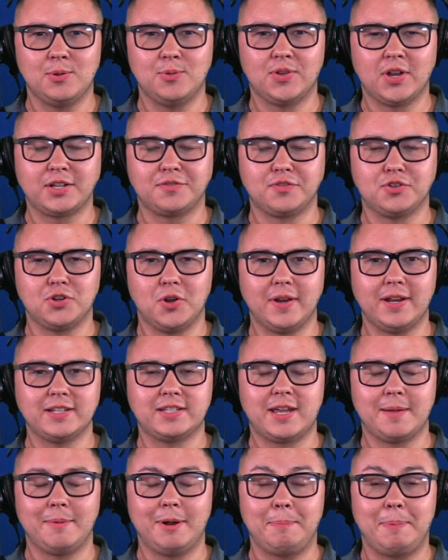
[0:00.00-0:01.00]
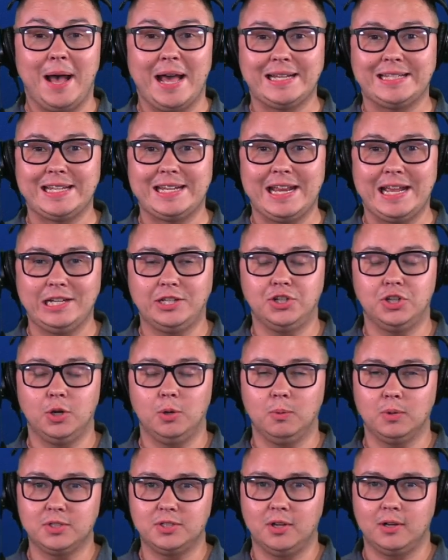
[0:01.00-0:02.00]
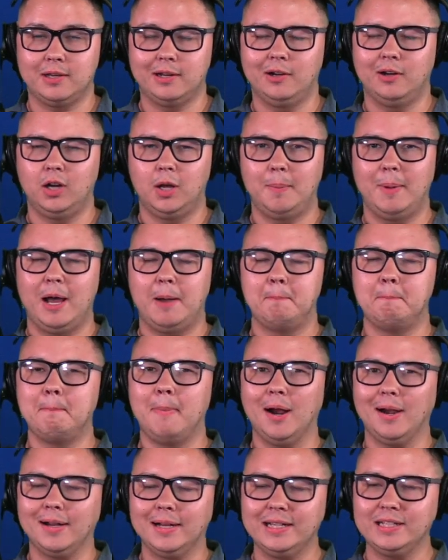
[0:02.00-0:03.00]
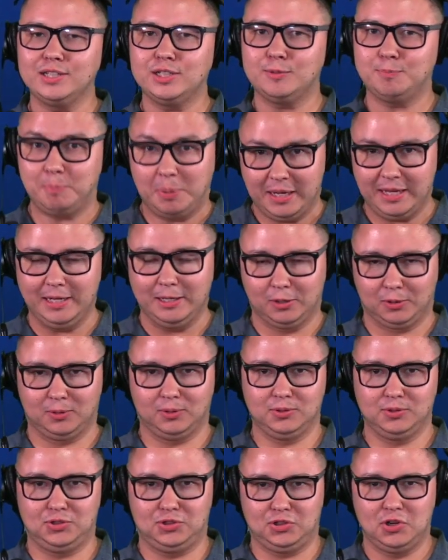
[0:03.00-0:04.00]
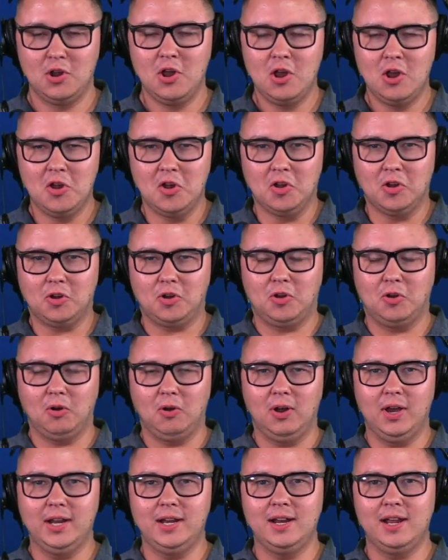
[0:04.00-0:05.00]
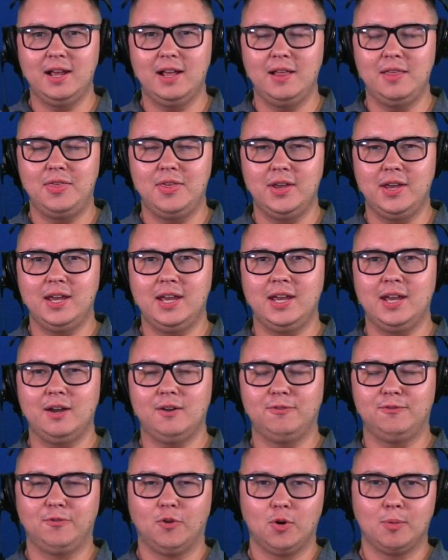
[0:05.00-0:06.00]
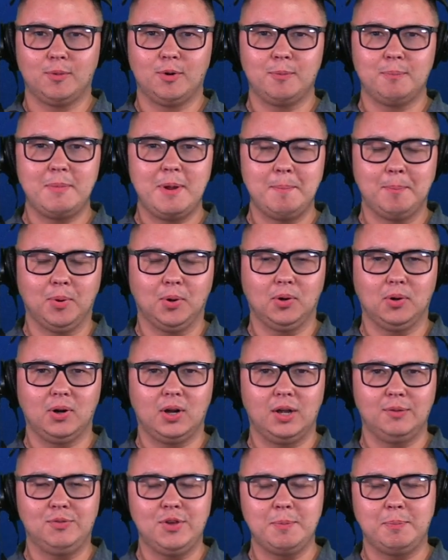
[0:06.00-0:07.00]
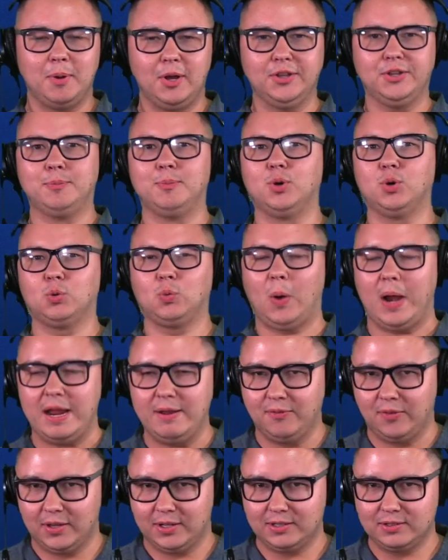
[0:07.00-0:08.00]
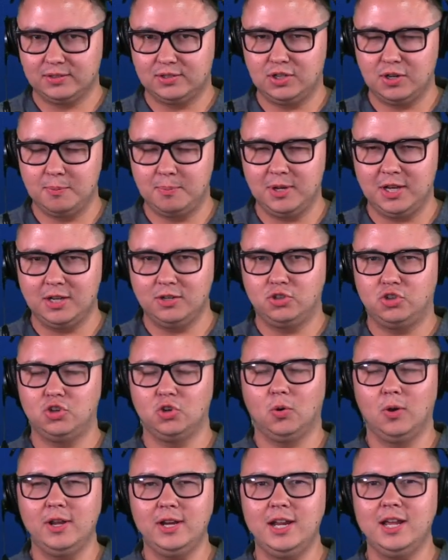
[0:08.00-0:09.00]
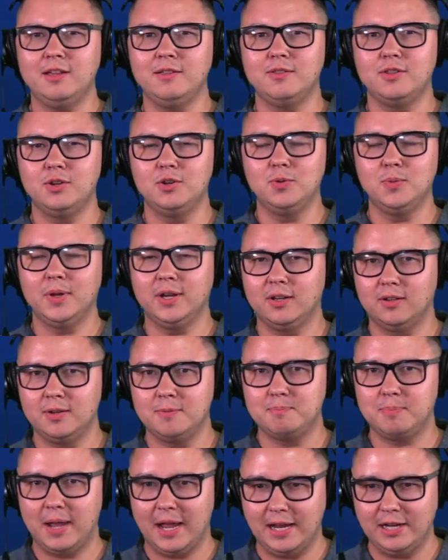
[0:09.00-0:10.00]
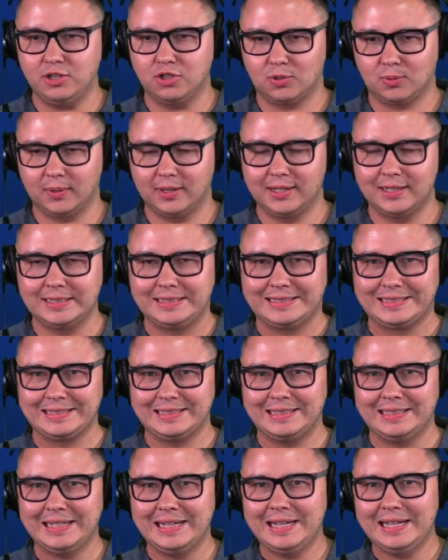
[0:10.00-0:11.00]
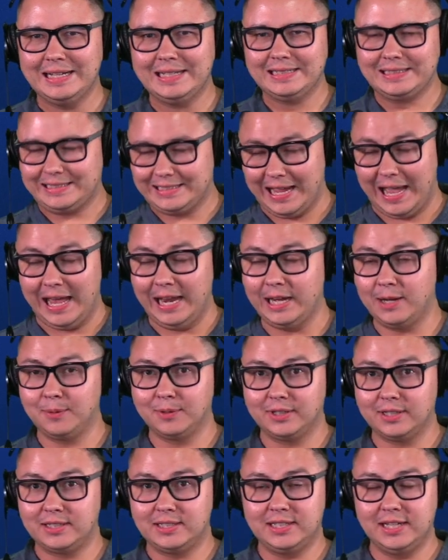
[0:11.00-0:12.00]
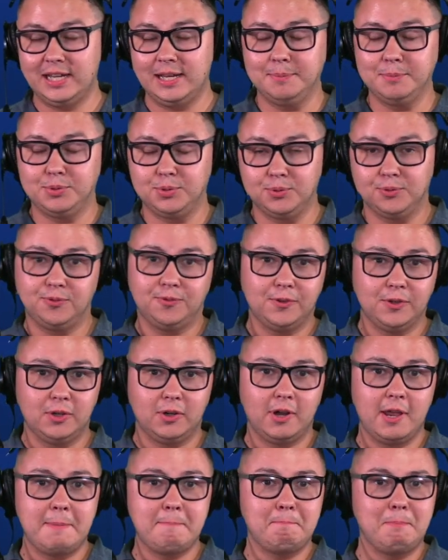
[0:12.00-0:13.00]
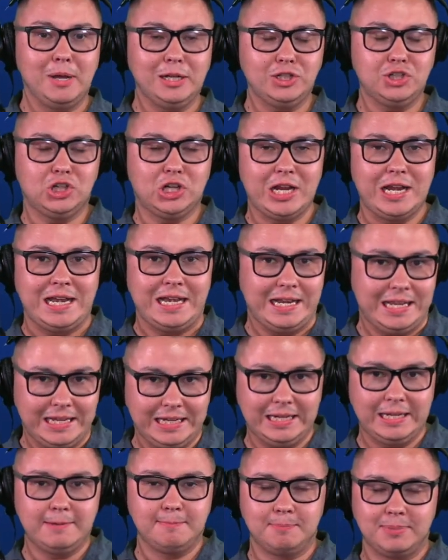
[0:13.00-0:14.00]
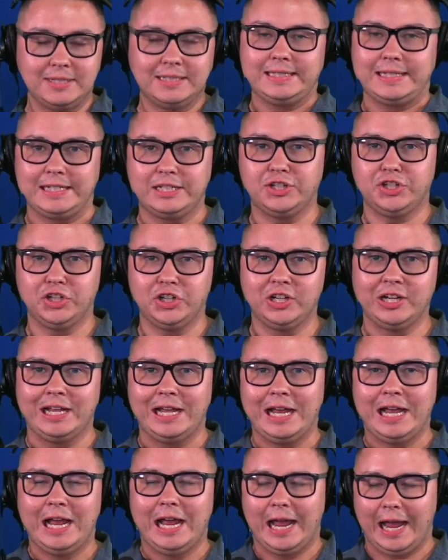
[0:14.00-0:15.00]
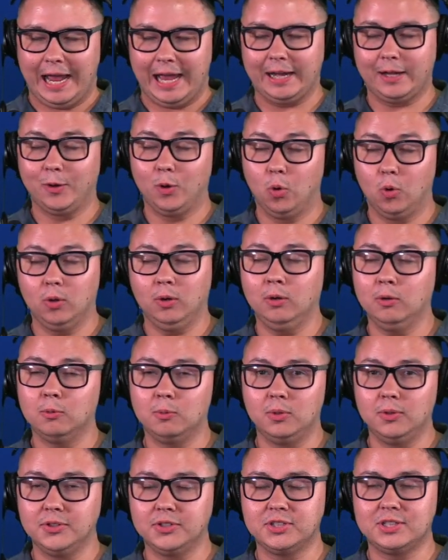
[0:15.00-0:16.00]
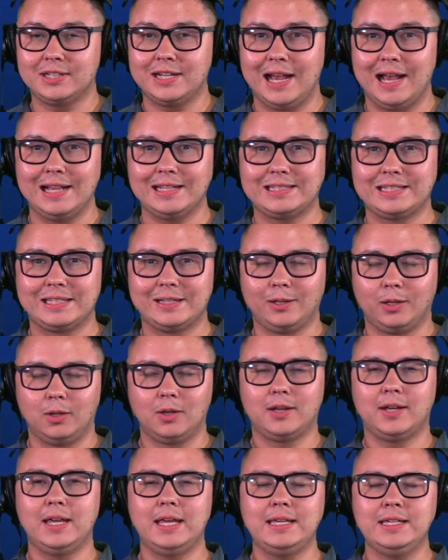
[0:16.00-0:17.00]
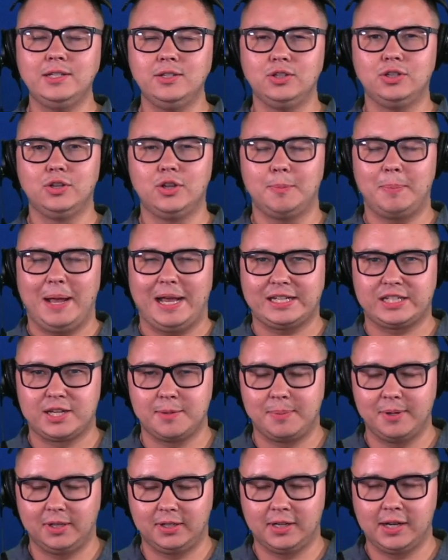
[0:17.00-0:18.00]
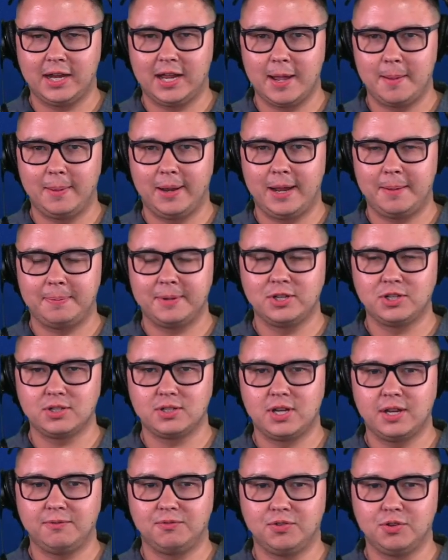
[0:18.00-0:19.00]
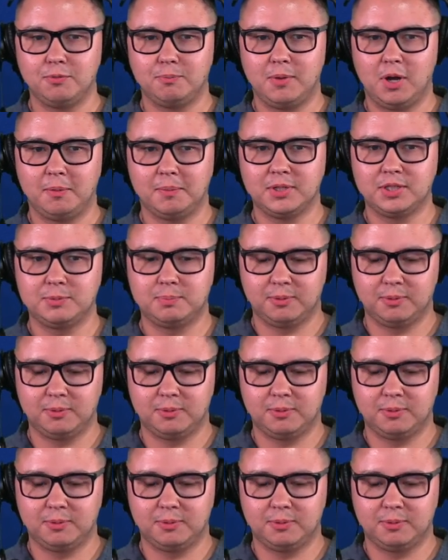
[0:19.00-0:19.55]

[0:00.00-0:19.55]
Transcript: Thanks for joining us. Coming up on today's show, we're talking all about Marcus Peters. Could the former member of the Baltimore Ravens be joining the New England Patriots and signing with the team to fill a much-needed position at corner? We'll discuss and look into the possibility coming up in just a few moments.